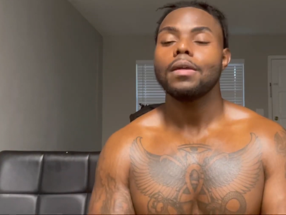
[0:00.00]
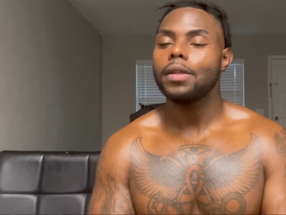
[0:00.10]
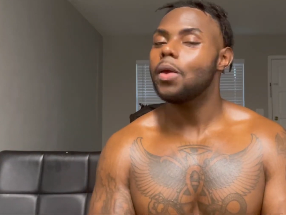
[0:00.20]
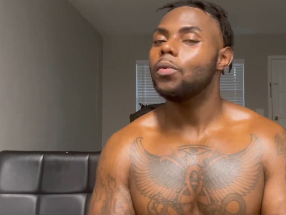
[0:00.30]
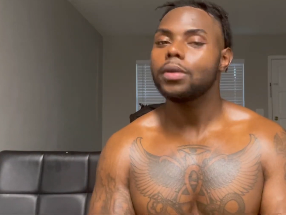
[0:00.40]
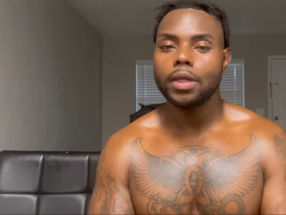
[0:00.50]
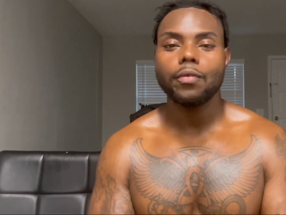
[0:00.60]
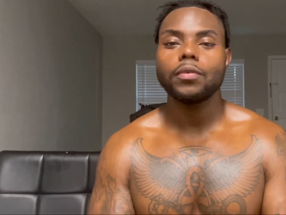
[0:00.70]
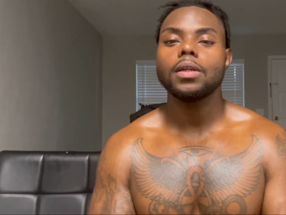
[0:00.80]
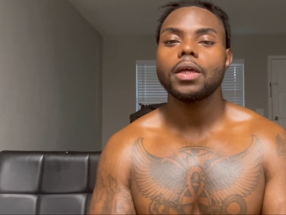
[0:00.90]
they will
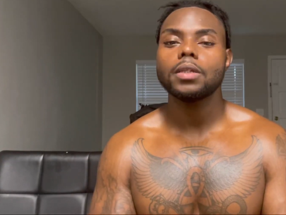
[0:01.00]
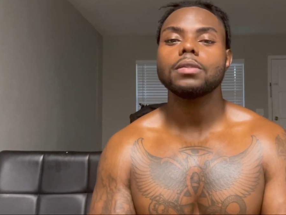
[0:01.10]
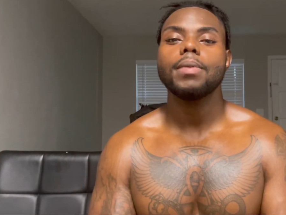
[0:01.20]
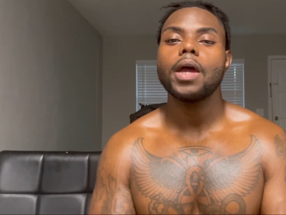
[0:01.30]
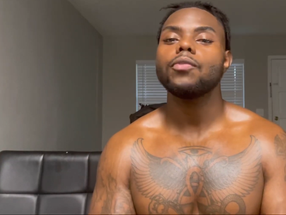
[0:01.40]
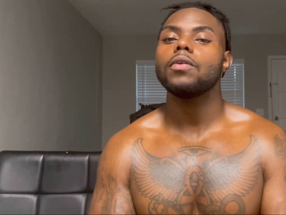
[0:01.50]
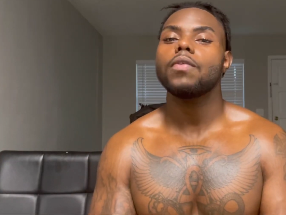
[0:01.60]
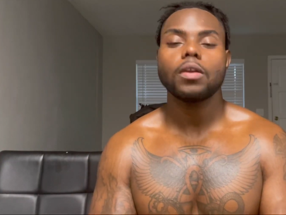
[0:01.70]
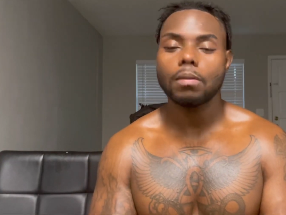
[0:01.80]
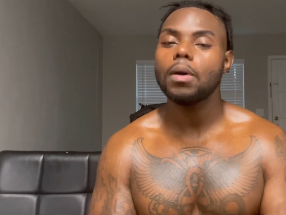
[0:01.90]
definitely let smash and
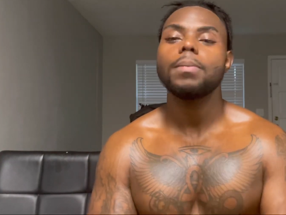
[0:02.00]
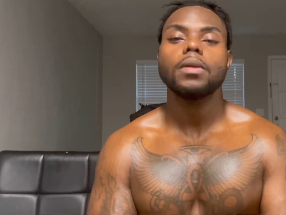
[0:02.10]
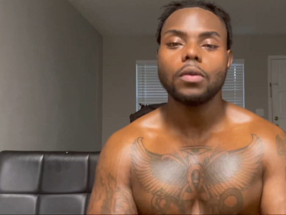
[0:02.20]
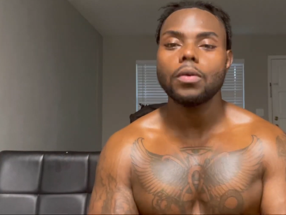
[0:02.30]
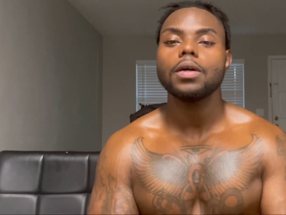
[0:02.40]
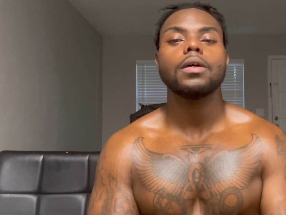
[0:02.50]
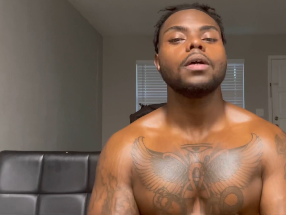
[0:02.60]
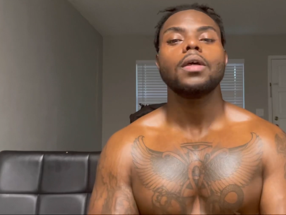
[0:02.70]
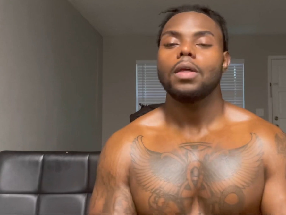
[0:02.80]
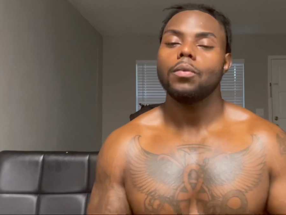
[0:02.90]
take them up and through there,
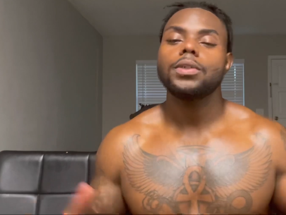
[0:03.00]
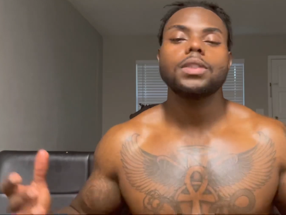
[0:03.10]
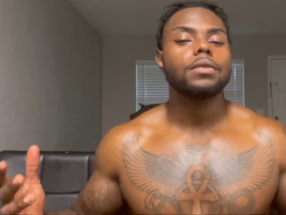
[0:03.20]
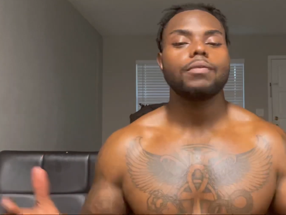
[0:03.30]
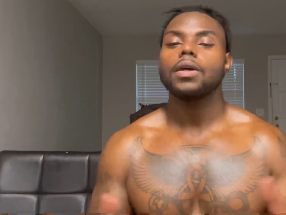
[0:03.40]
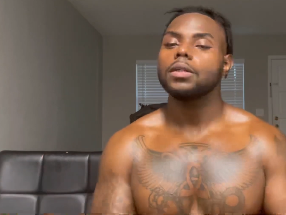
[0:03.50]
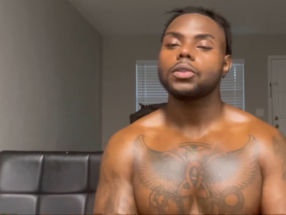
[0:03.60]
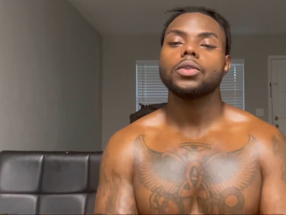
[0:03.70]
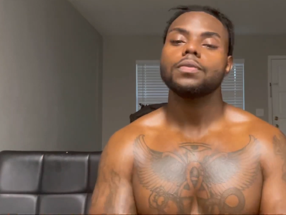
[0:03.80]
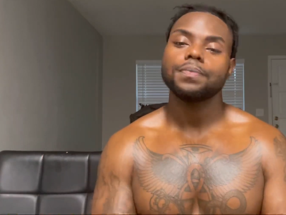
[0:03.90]
which is the fucking
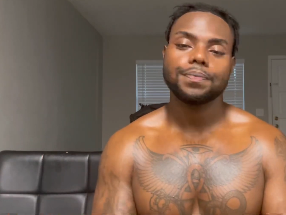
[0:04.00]
truth.